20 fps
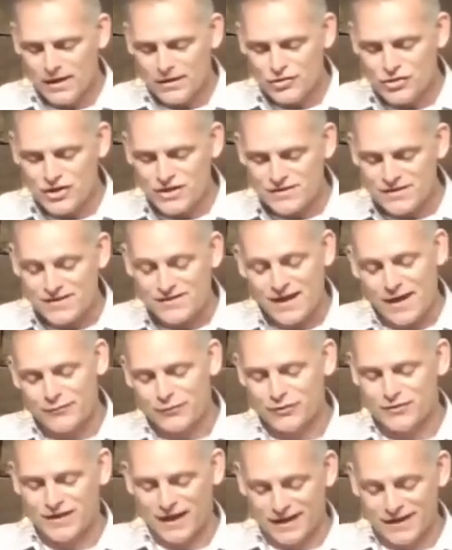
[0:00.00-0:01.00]
Jesus,
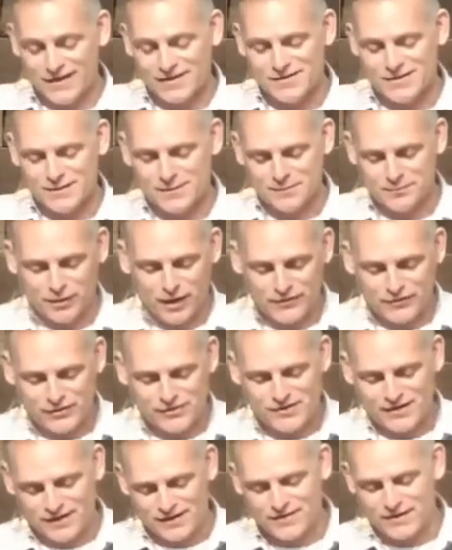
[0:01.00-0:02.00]
after telling his
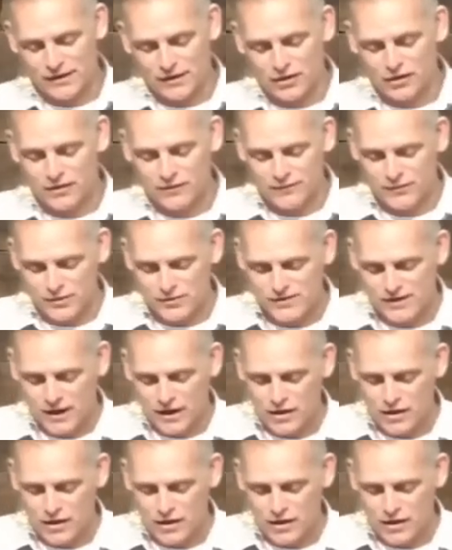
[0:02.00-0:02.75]
brothers, and it's a little confusing,